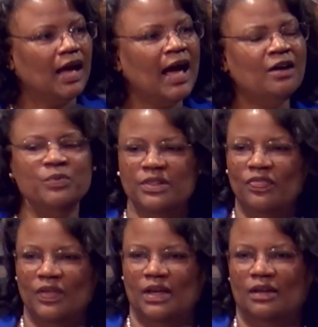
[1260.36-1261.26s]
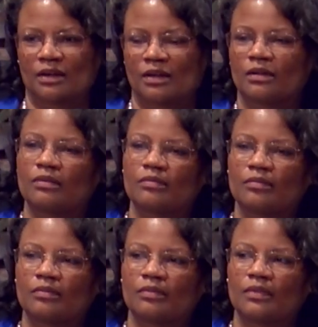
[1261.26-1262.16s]
I would think
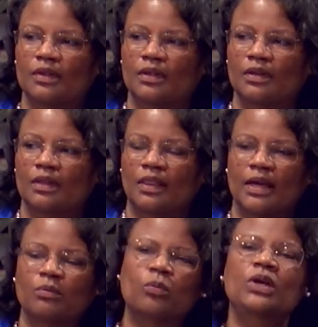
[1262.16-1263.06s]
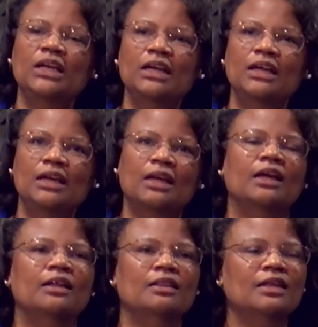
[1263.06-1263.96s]
that we
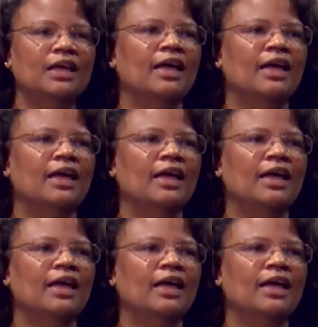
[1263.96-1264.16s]
in the